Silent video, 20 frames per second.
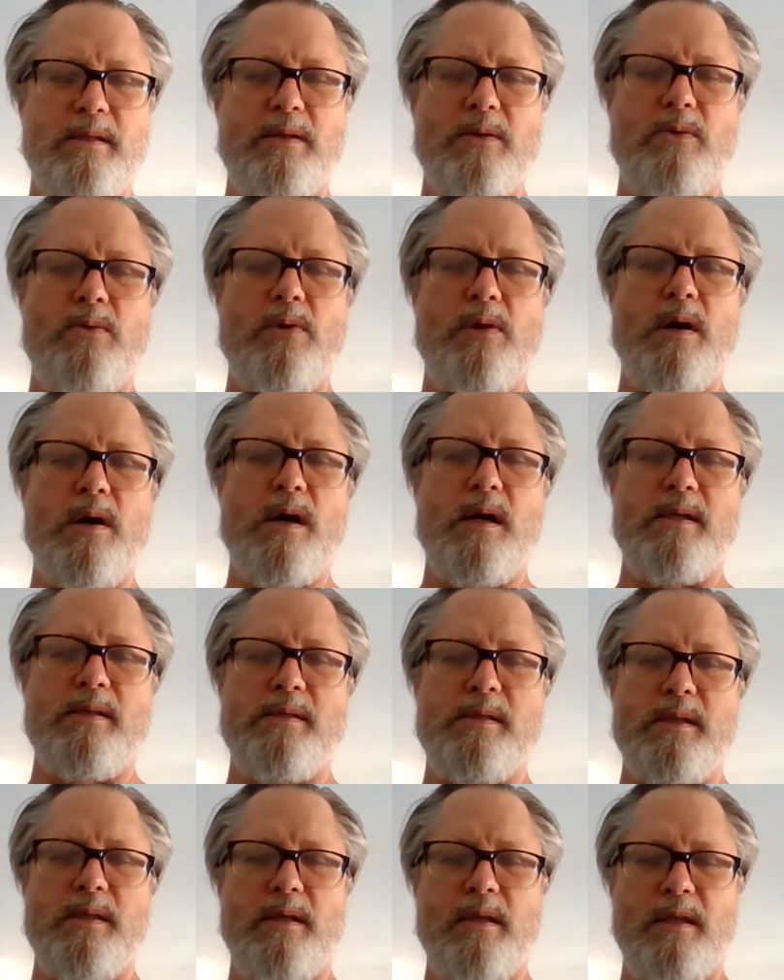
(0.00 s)
the
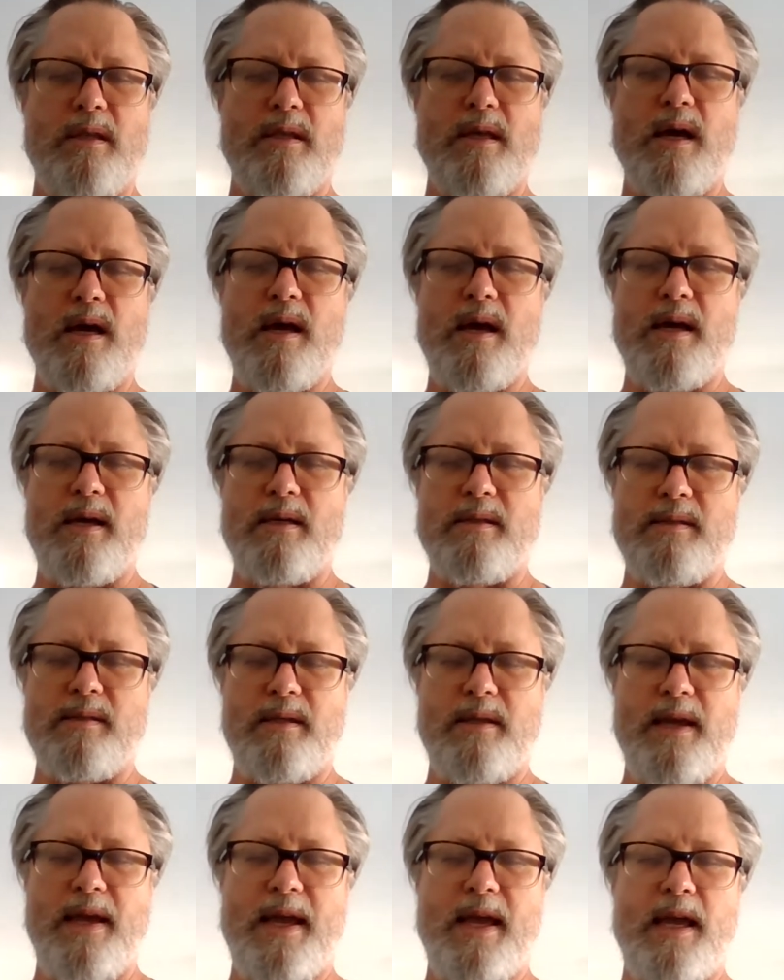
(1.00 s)
quads and the thighs and
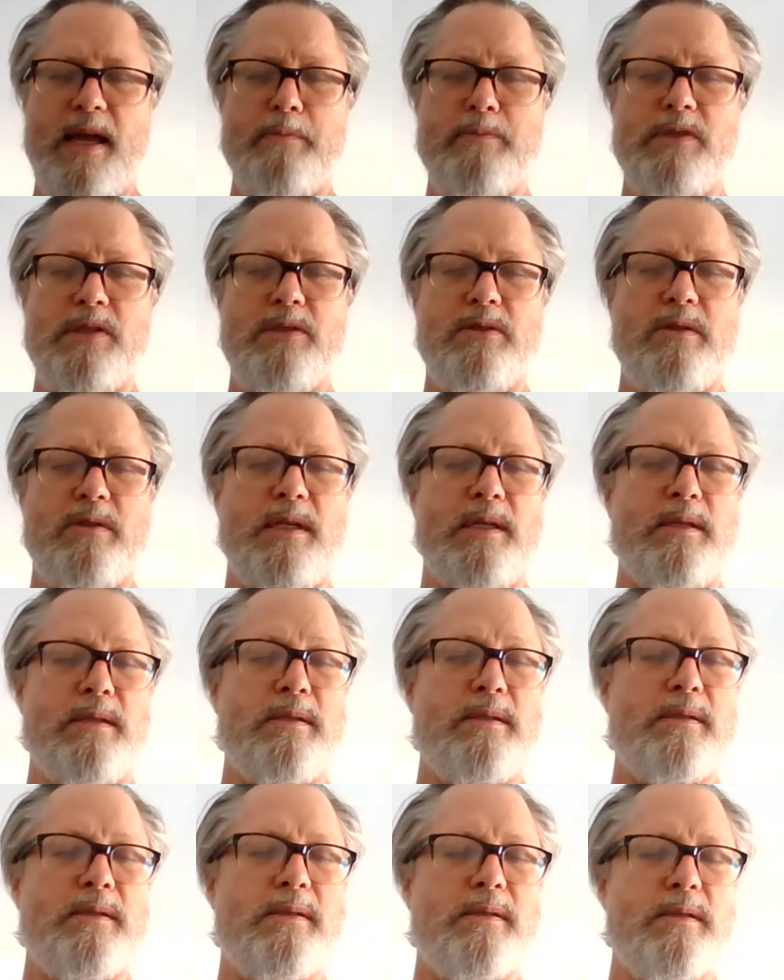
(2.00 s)
the
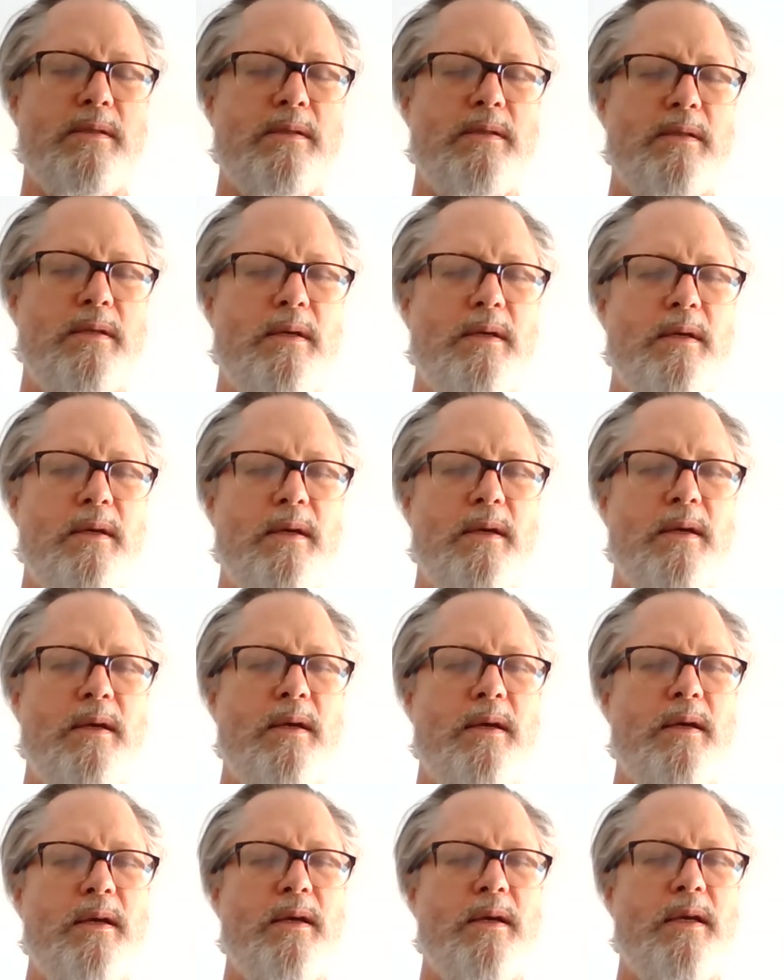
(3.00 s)
hamstrings.
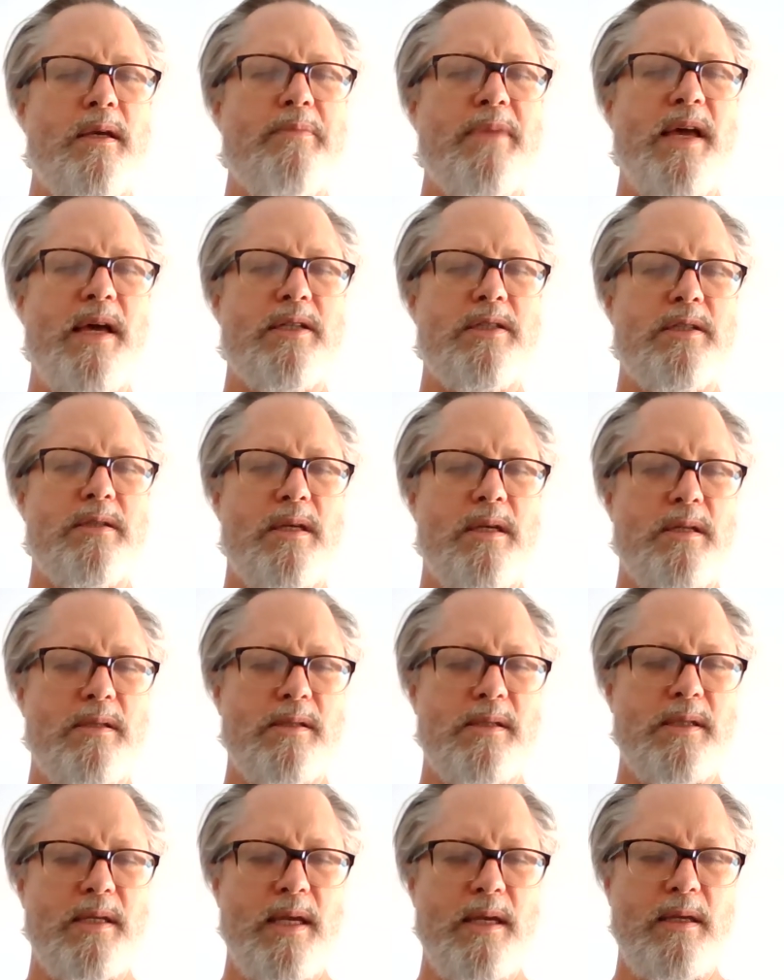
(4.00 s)
Imagine that it's
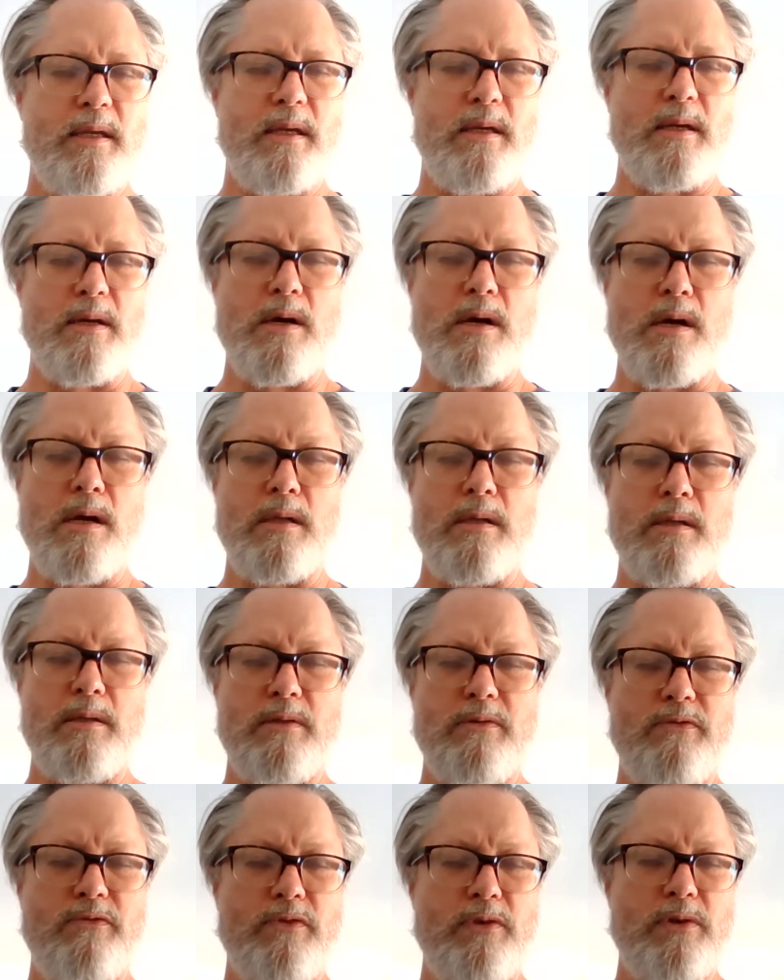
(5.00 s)
taking all
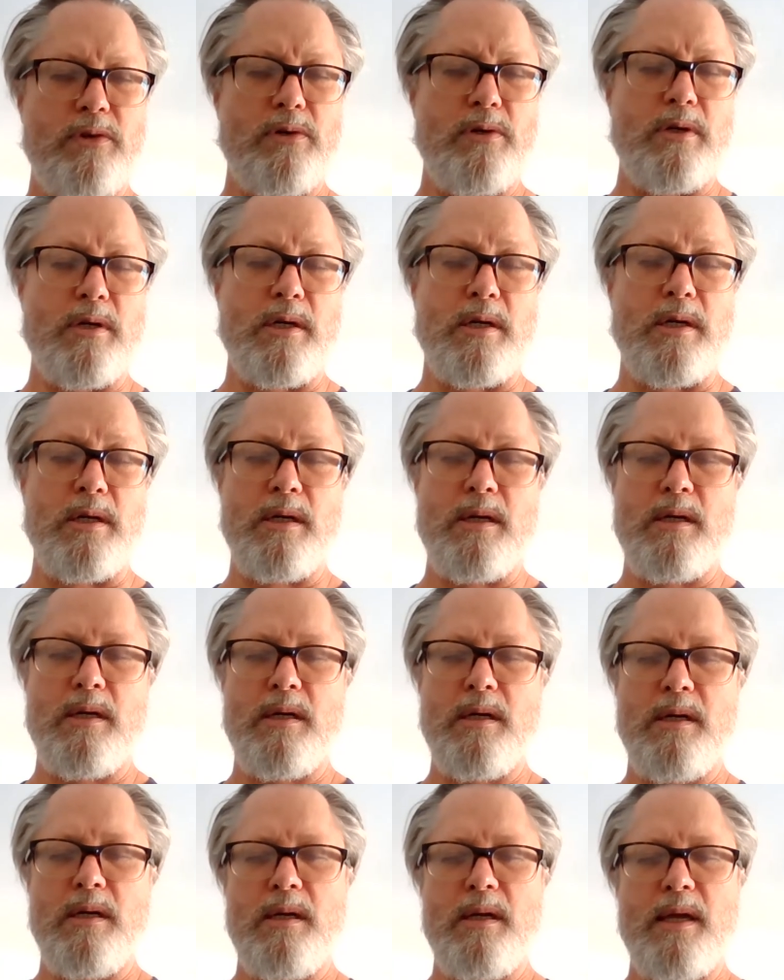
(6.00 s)
of your
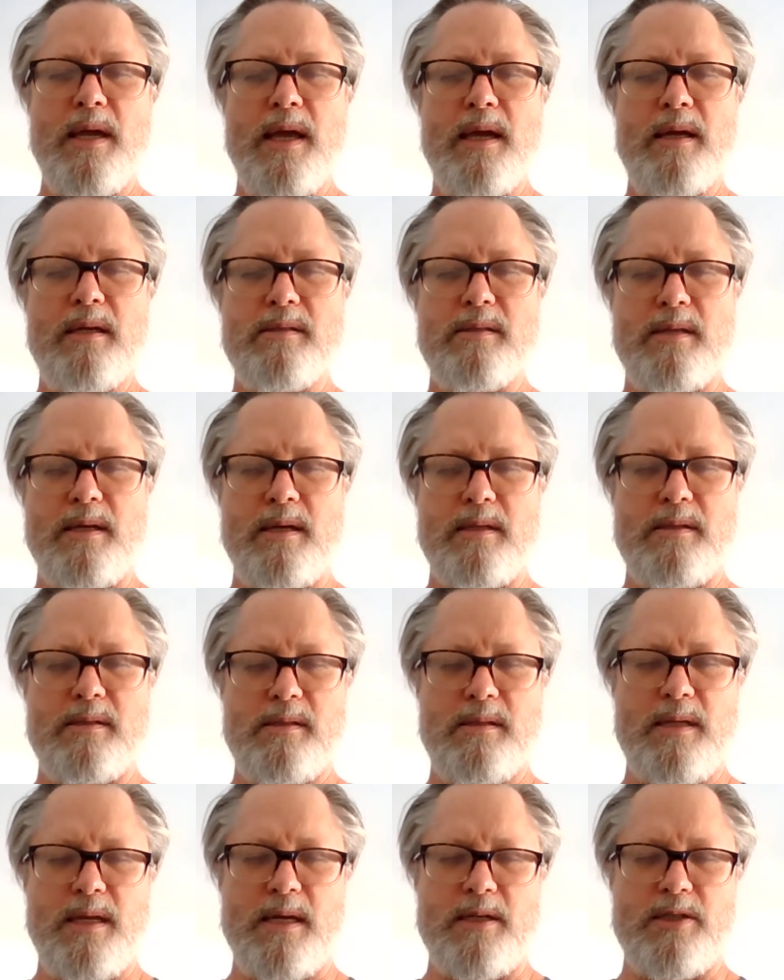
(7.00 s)
excess
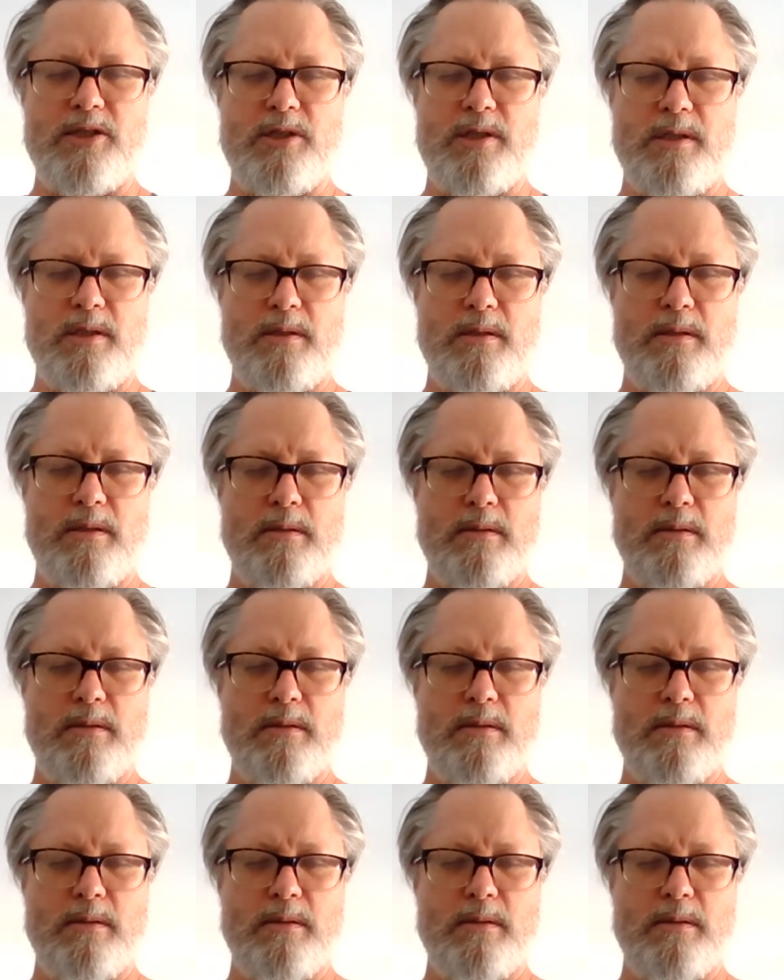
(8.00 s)
tension,